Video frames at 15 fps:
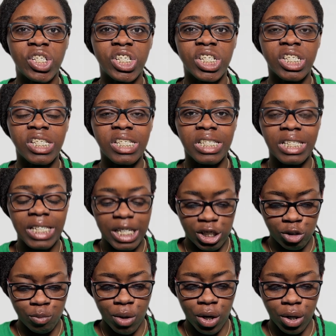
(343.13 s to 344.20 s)
is
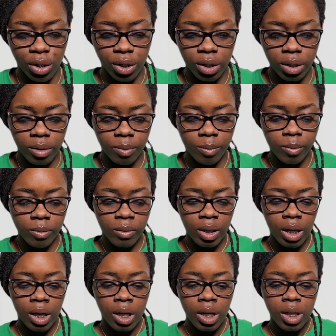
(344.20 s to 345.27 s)
Lynchburg.
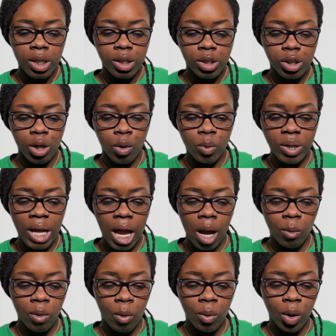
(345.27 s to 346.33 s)
So now
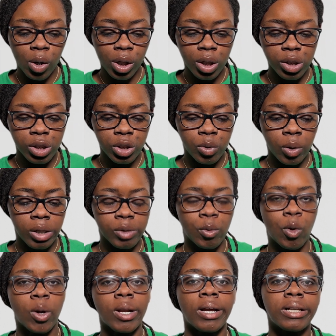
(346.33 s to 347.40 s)
what we're going to do is we're
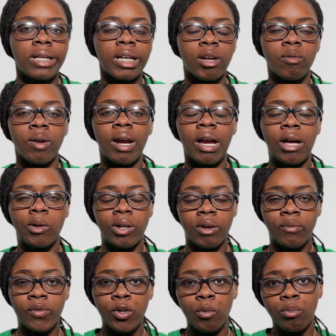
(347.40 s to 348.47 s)
going to click around a
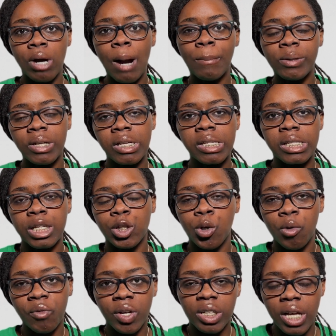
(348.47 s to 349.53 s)
few properties in
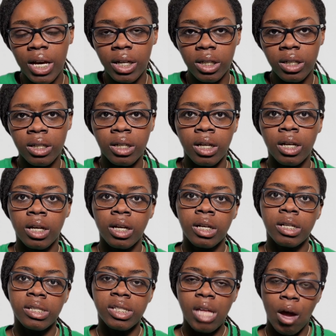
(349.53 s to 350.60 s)
North Carolina,
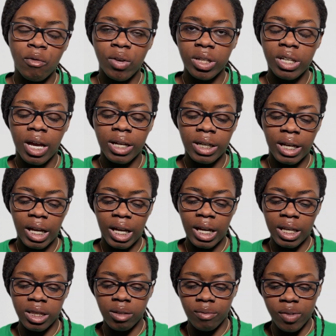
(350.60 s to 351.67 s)
South Carolina,
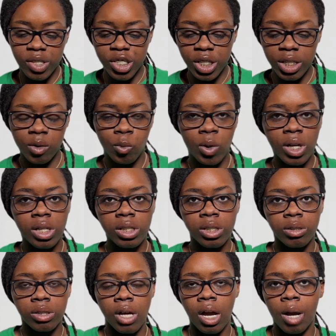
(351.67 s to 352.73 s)
and the Virginia one
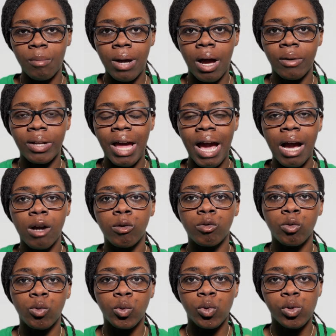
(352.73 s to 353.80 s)
to talk about
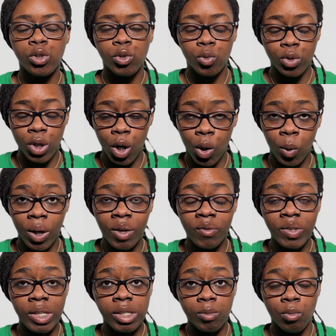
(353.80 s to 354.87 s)
how to know if
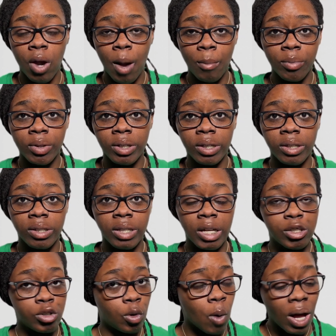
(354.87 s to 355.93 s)
this property
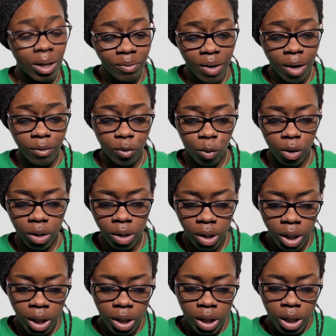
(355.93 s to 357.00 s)
that you qualify for.
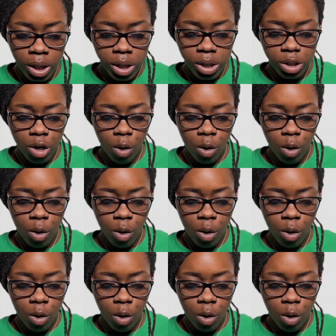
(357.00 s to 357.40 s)
So